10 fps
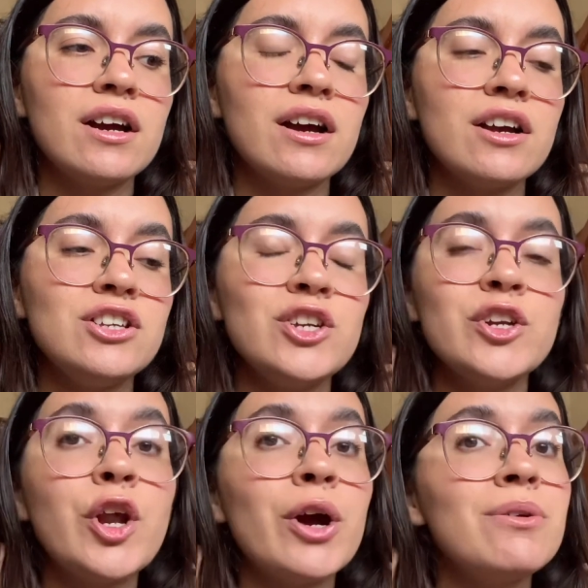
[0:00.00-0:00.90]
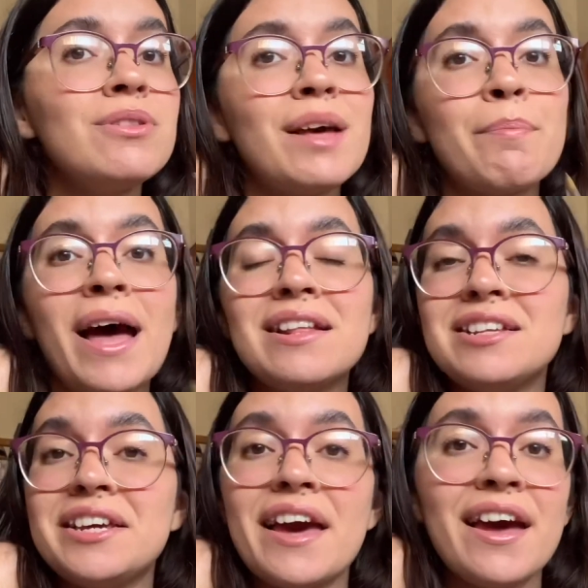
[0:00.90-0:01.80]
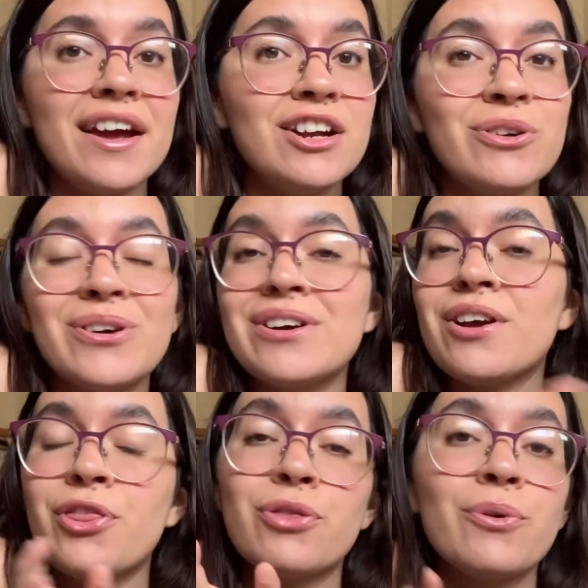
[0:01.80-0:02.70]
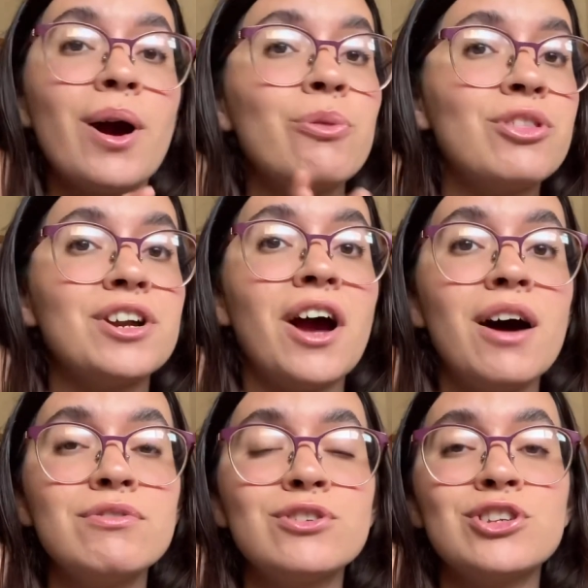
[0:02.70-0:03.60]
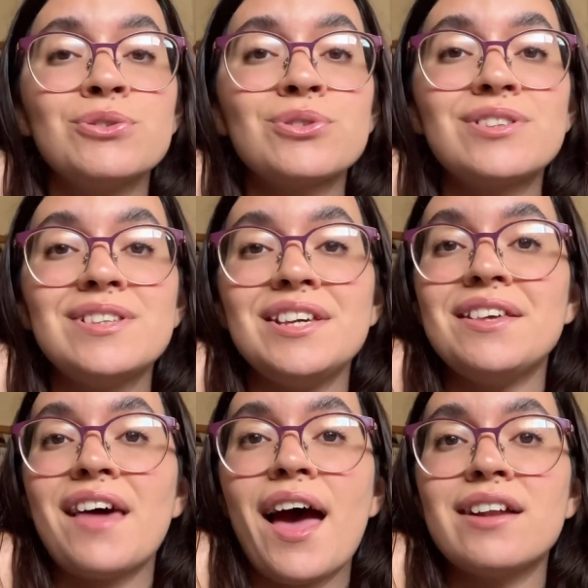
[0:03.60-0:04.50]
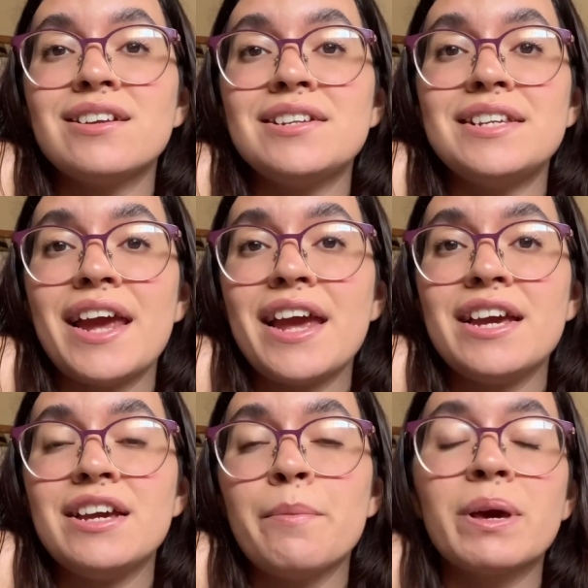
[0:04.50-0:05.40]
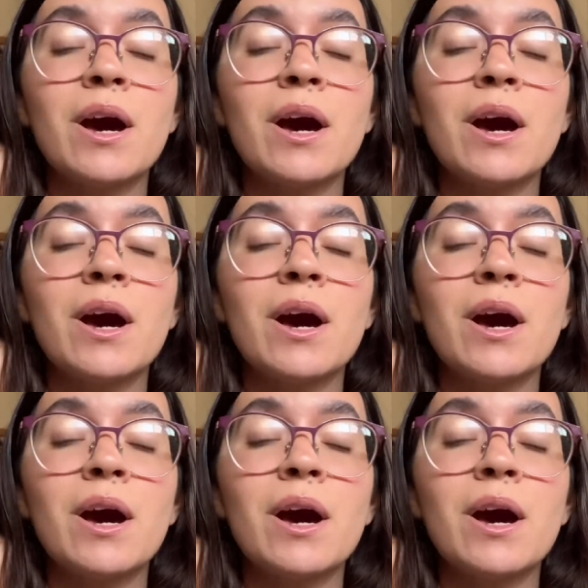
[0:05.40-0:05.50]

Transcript: you know that by the end or throughout the novel, you'll see that they become